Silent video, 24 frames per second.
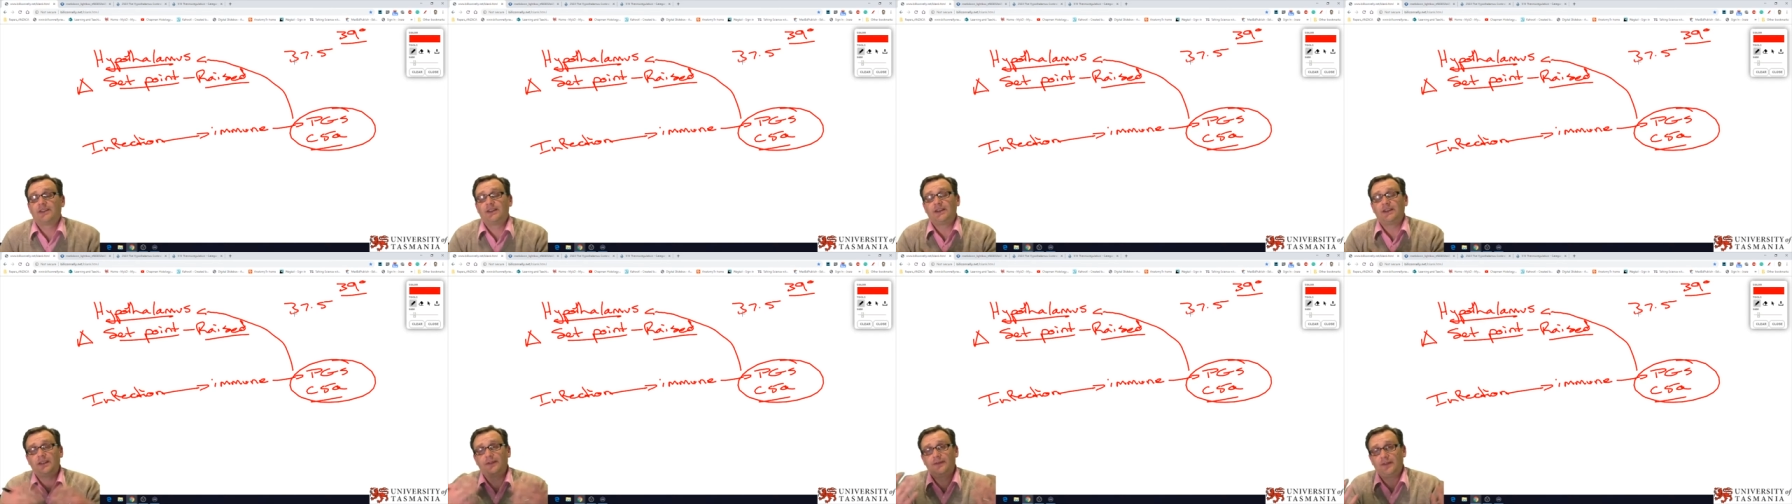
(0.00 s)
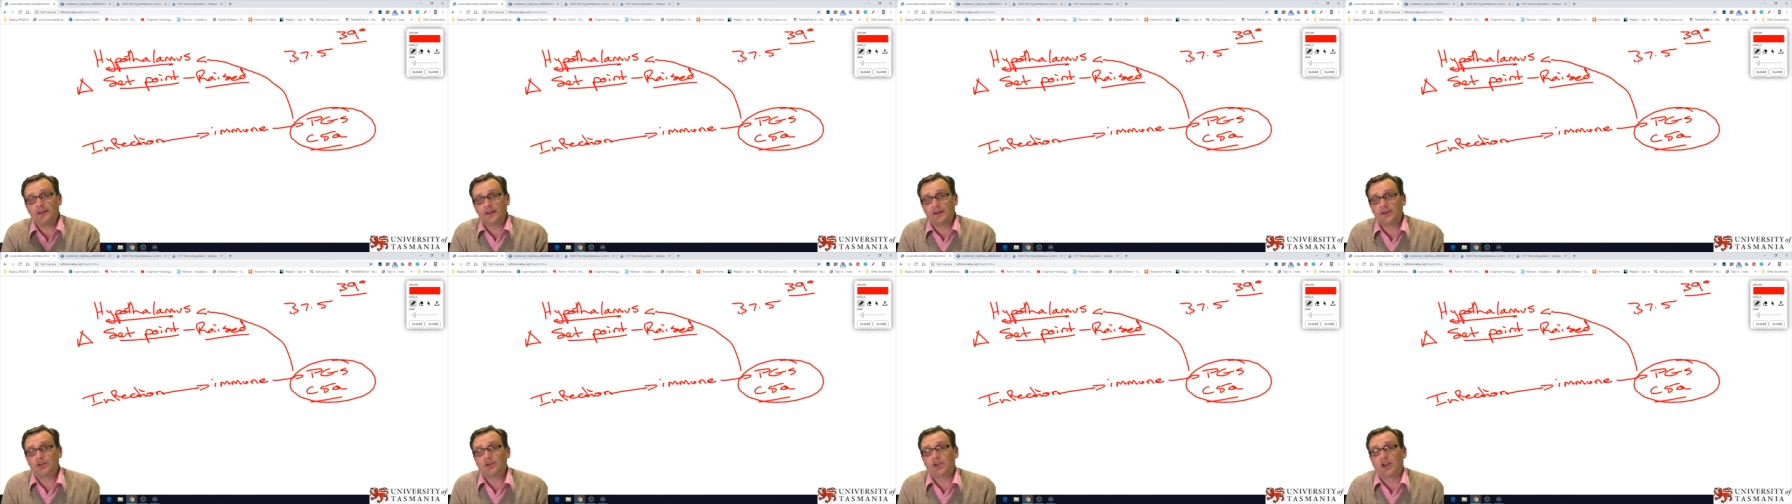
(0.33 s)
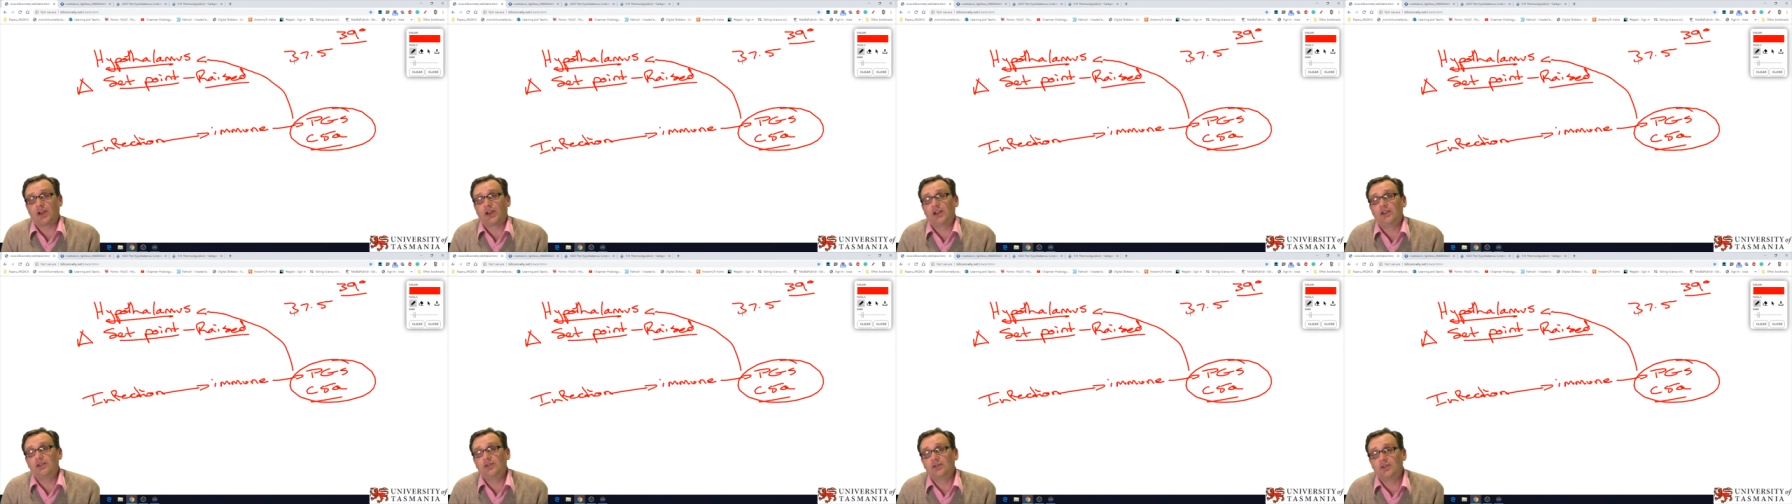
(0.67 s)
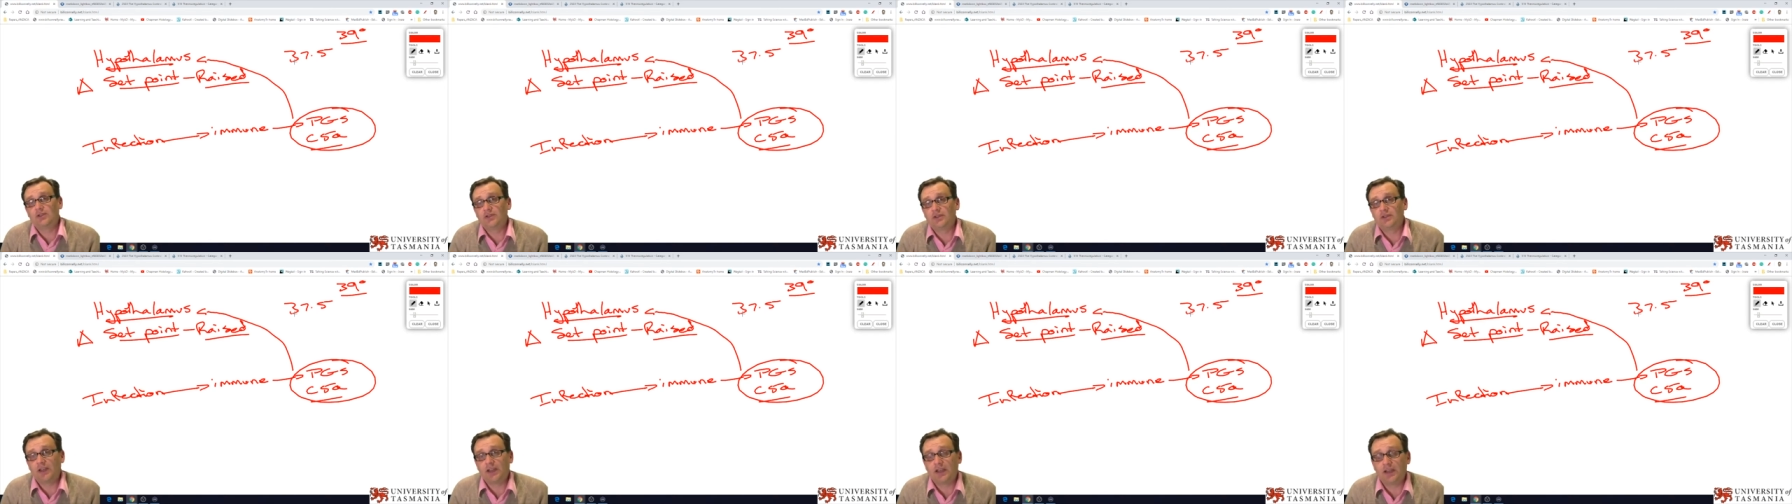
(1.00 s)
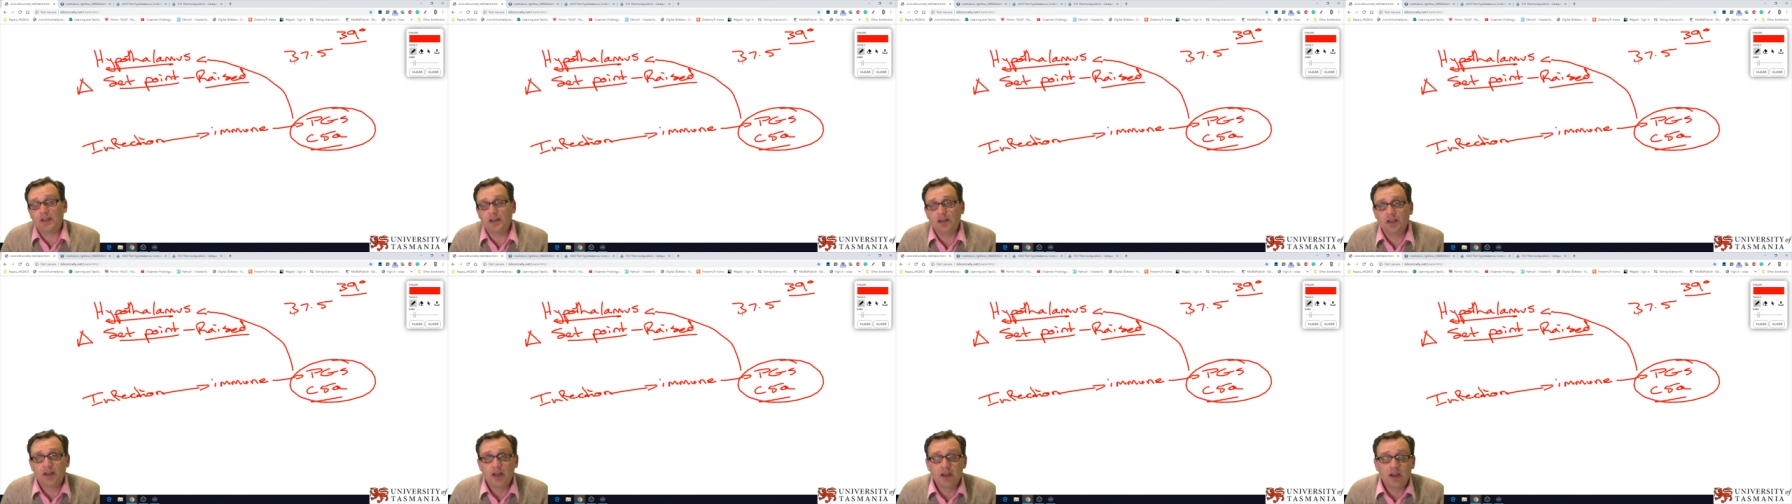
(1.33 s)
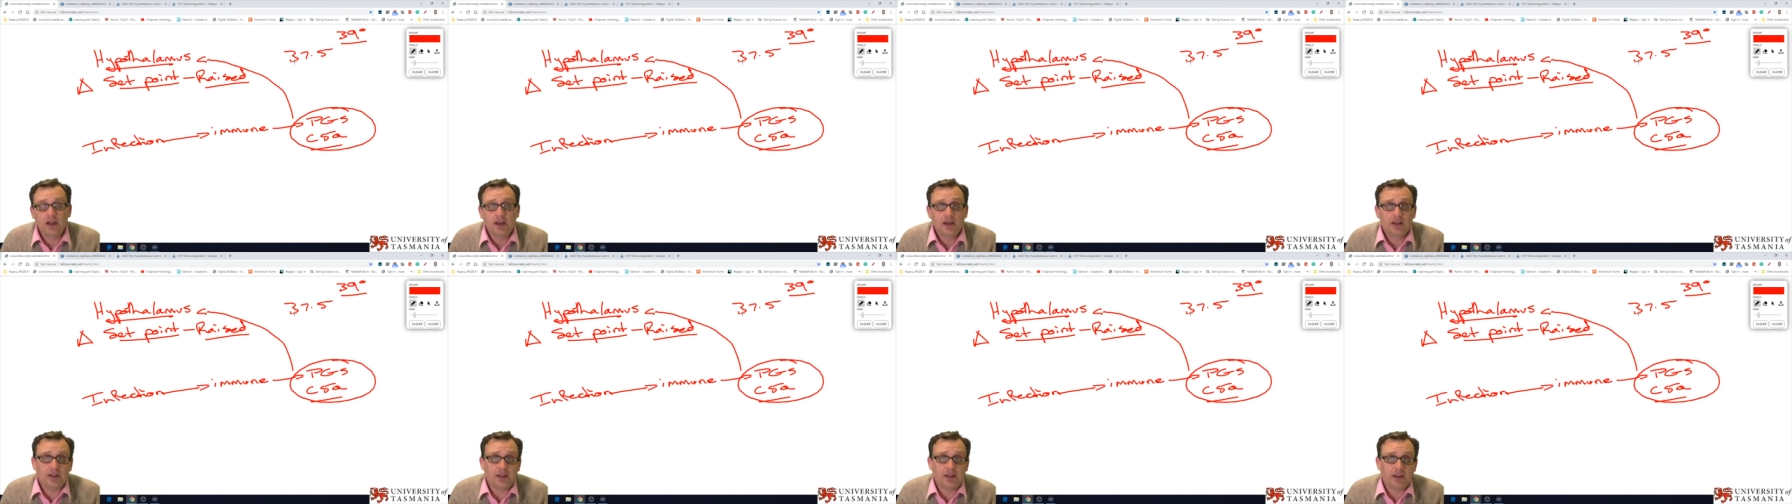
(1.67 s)
We can have significant changes
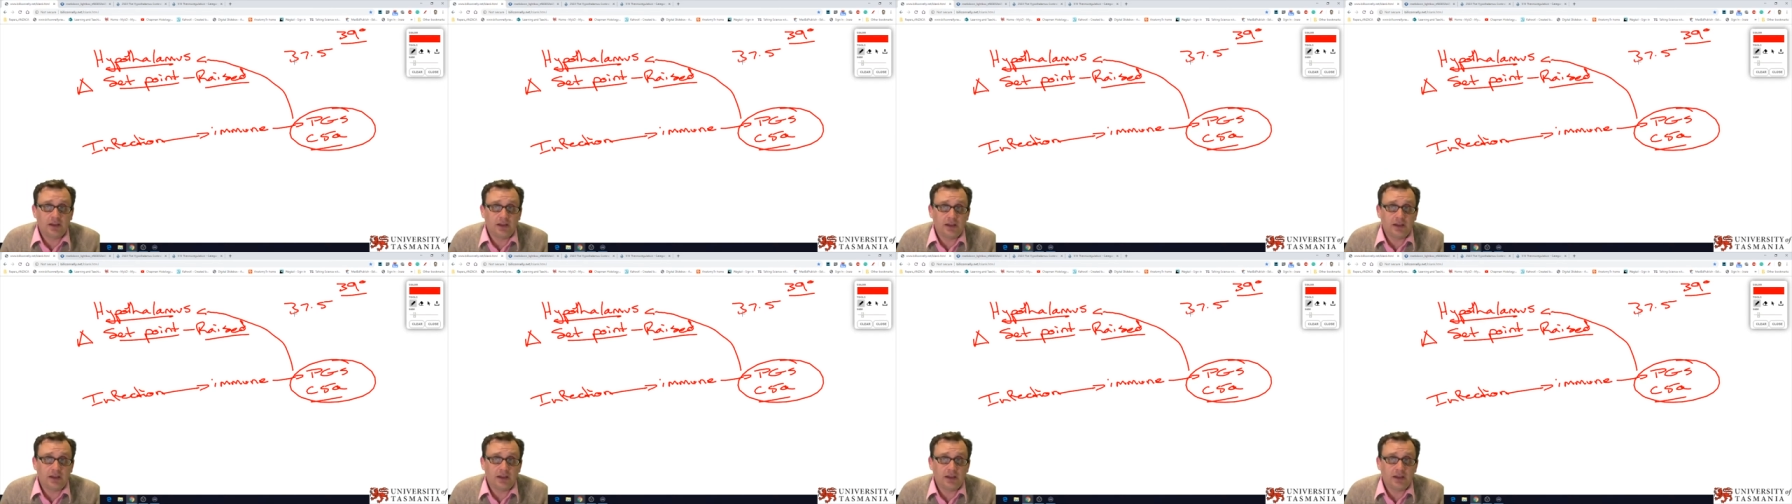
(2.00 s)
in